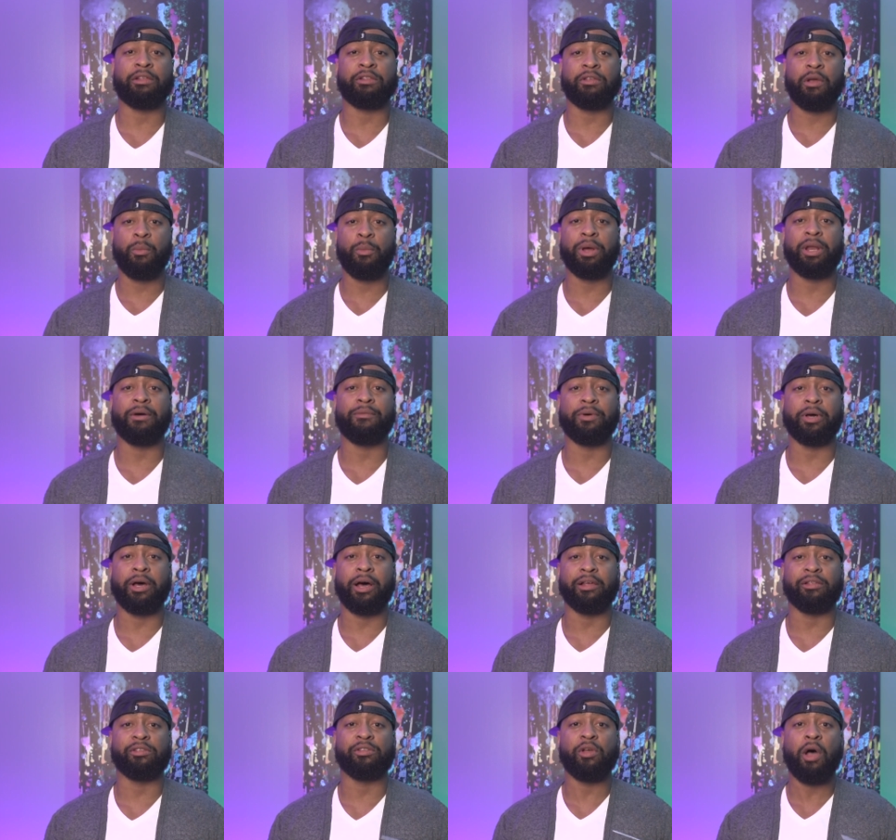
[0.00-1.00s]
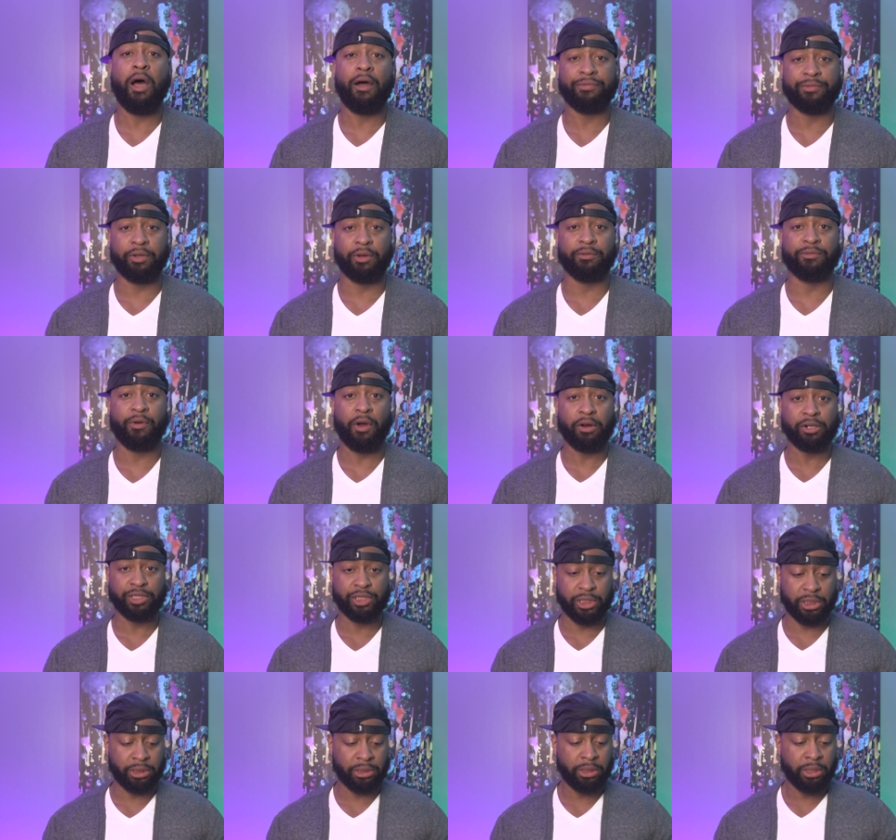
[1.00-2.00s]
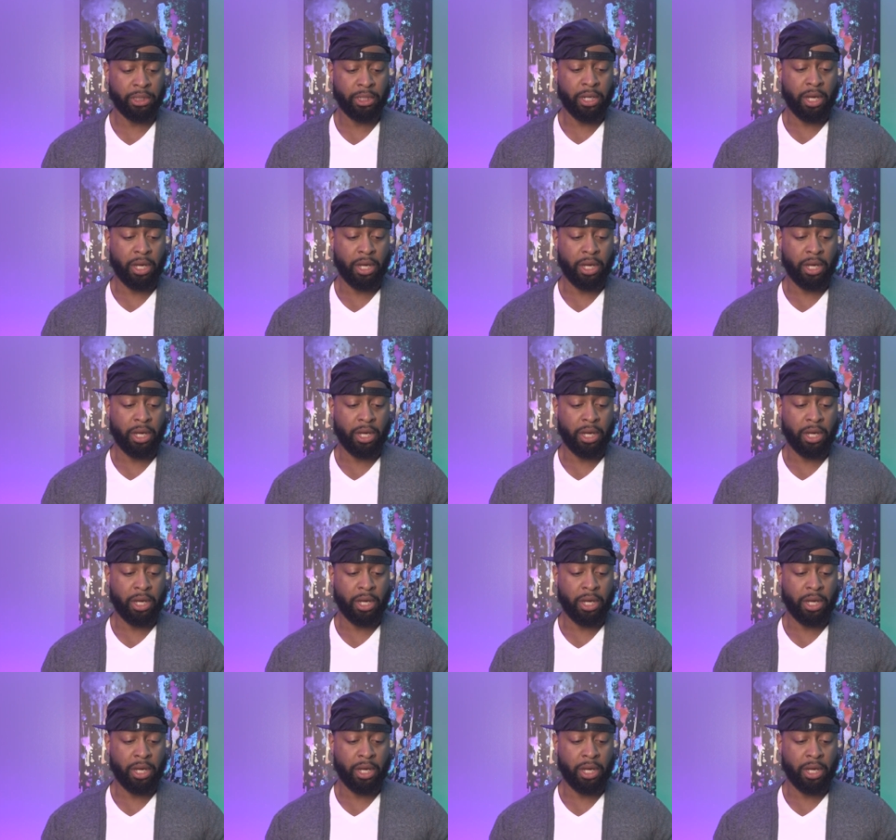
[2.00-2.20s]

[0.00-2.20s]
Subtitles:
somewhat of a softer version